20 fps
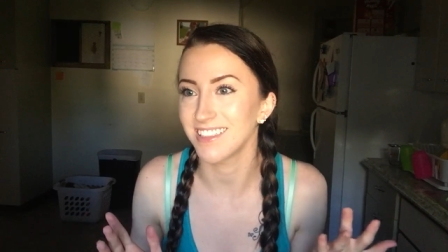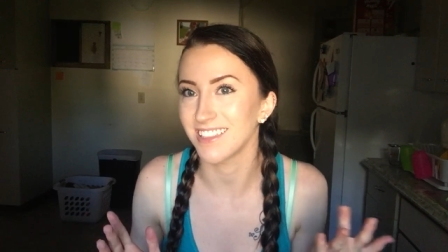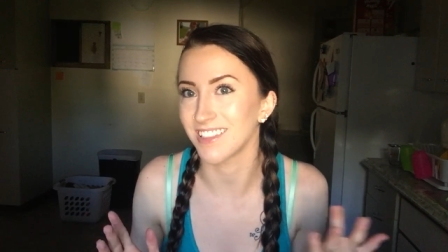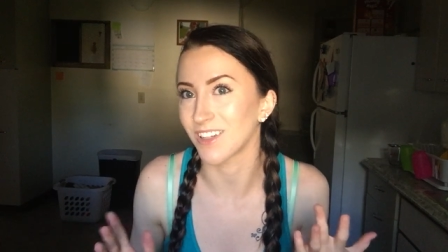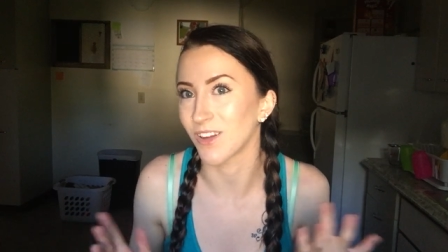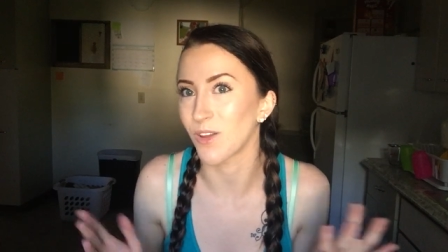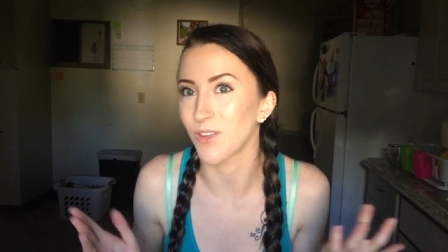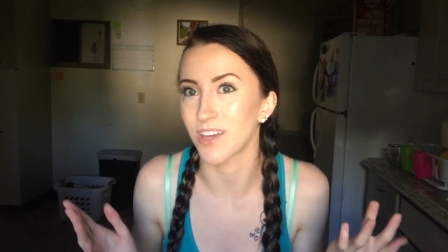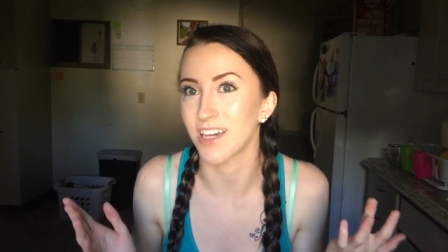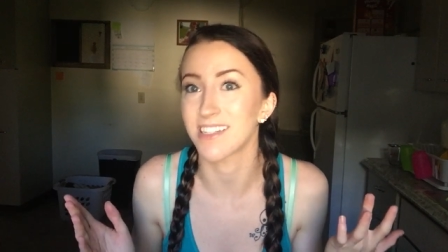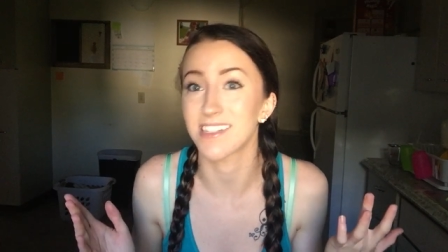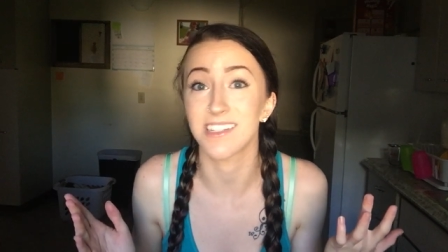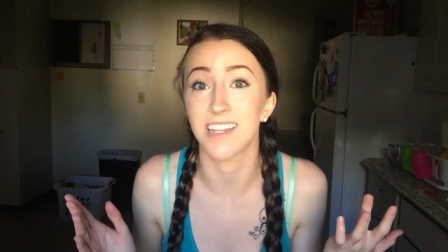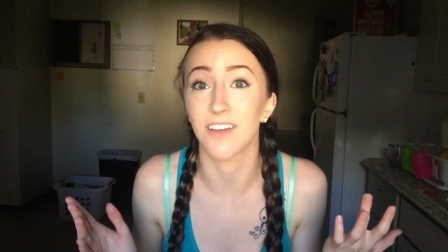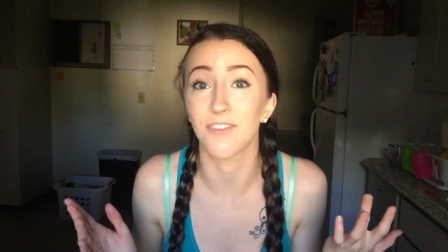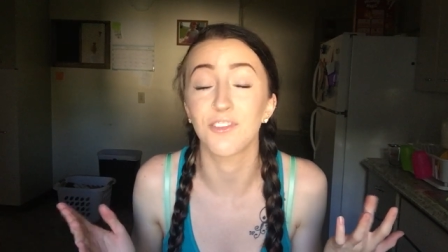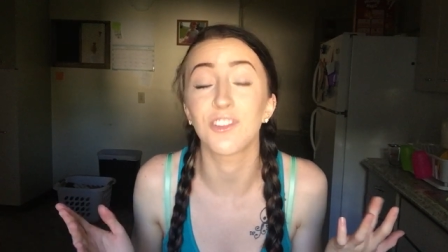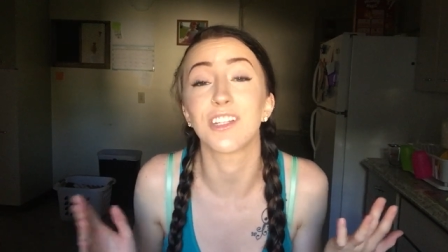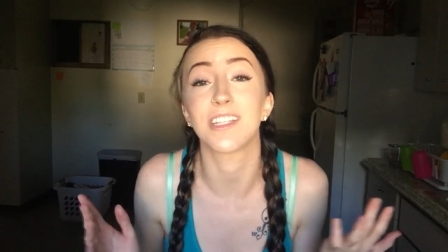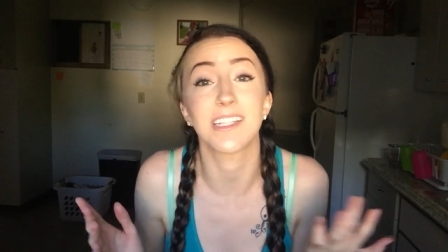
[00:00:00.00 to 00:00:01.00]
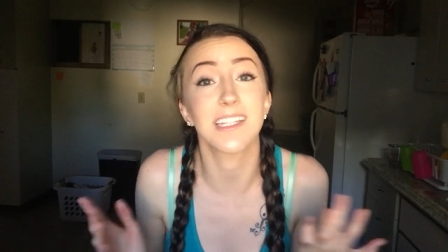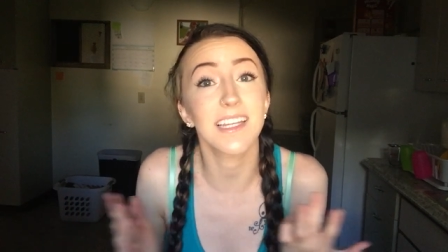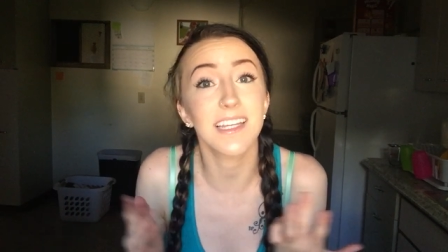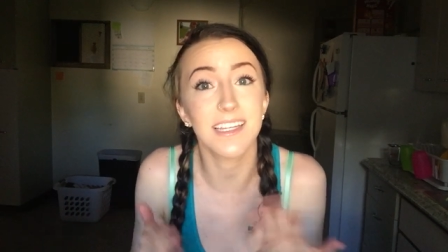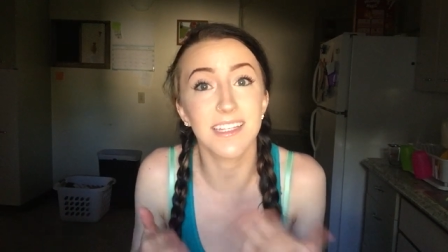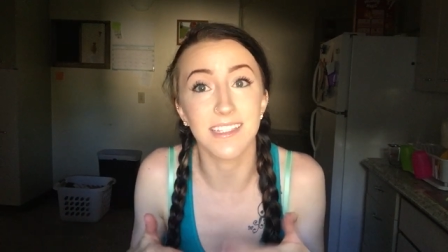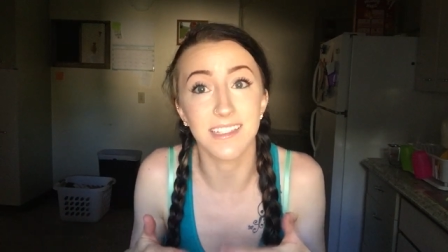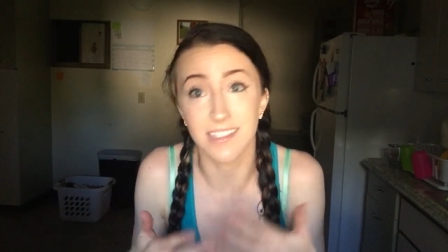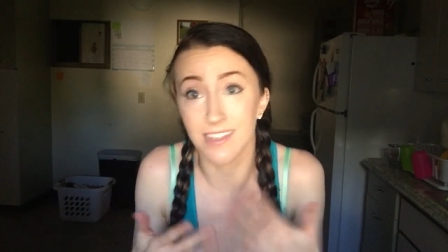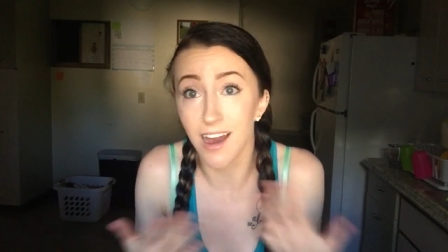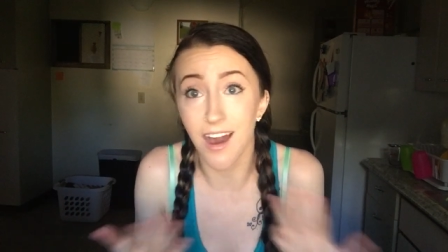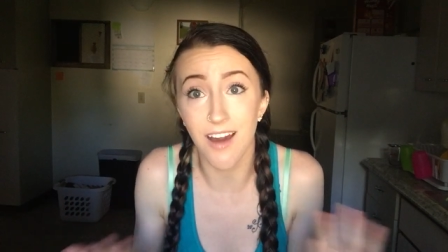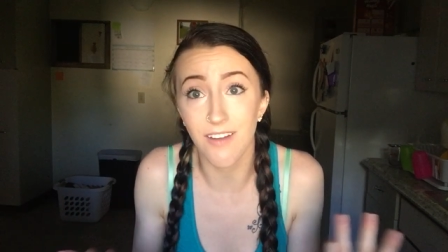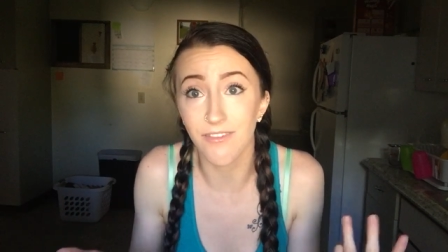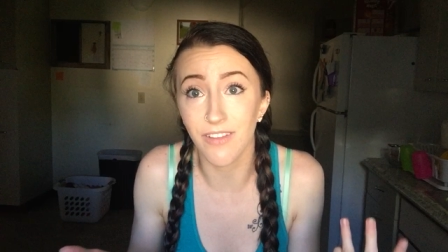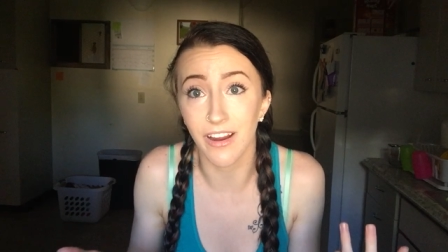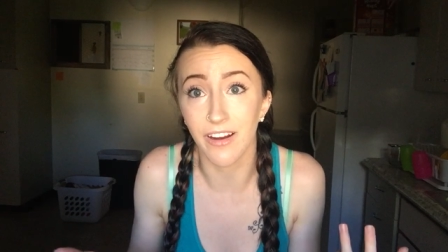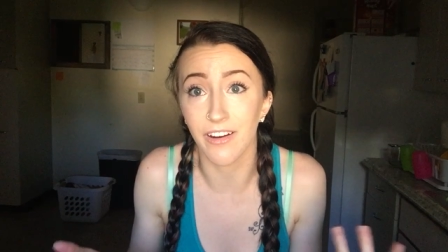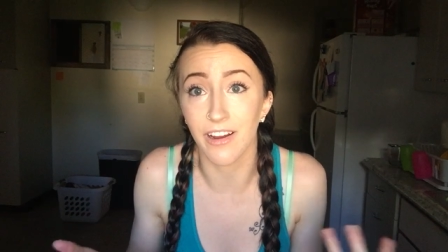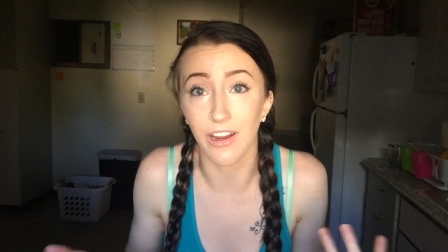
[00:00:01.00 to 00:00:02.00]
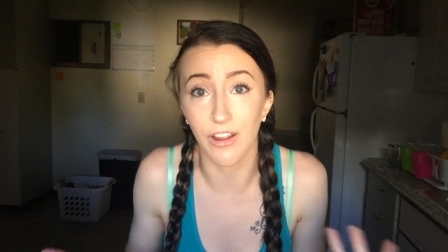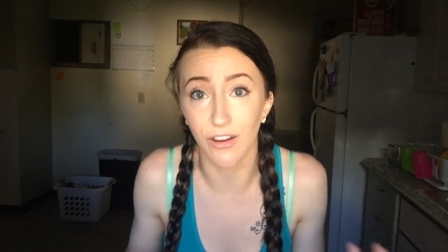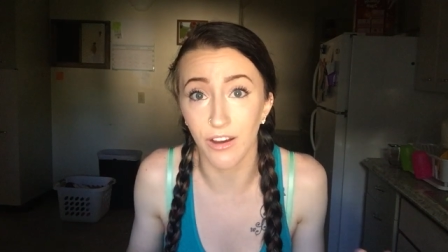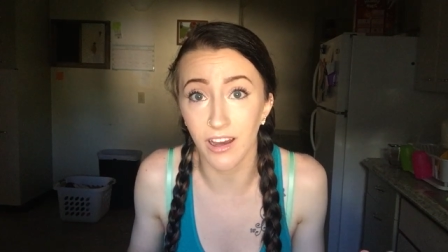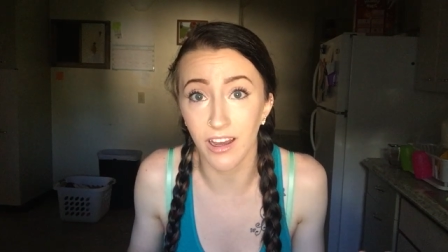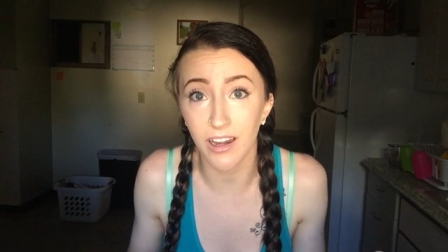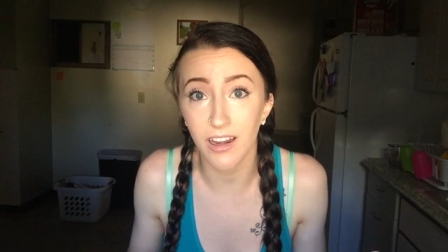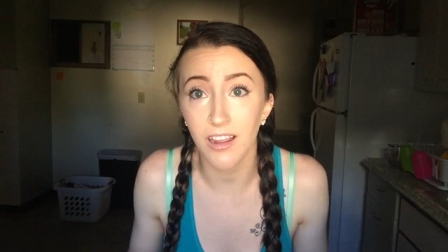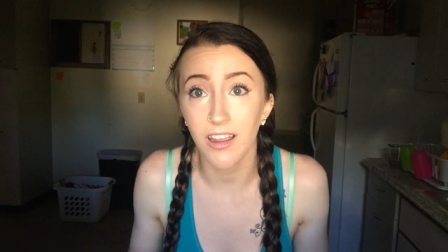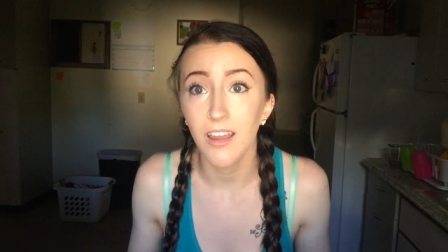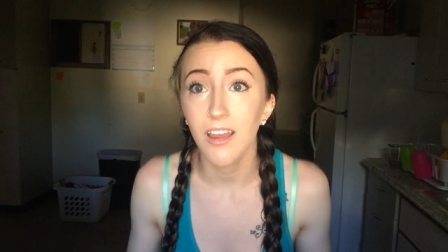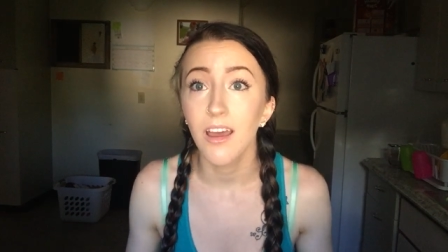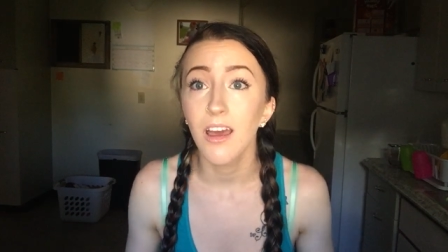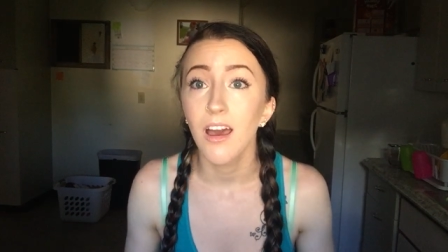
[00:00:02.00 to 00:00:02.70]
you know, that stuff just is not very good.